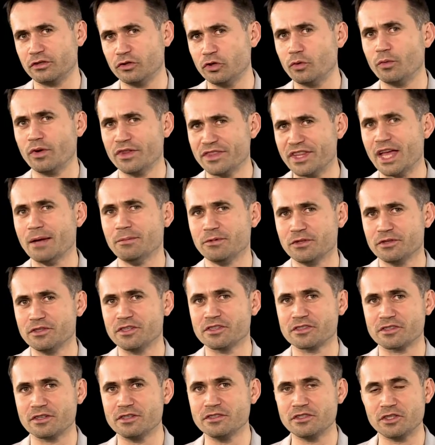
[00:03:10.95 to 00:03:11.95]
You want them to
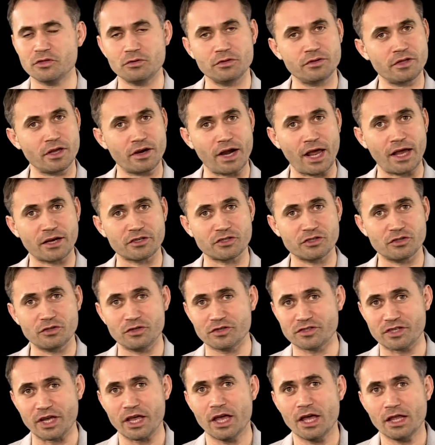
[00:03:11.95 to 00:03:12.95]
discontinue their action.
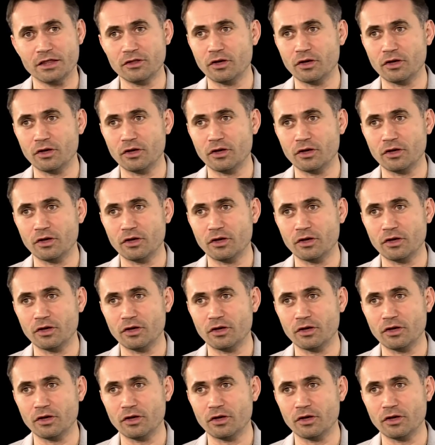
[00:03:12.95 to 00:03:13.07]
You say,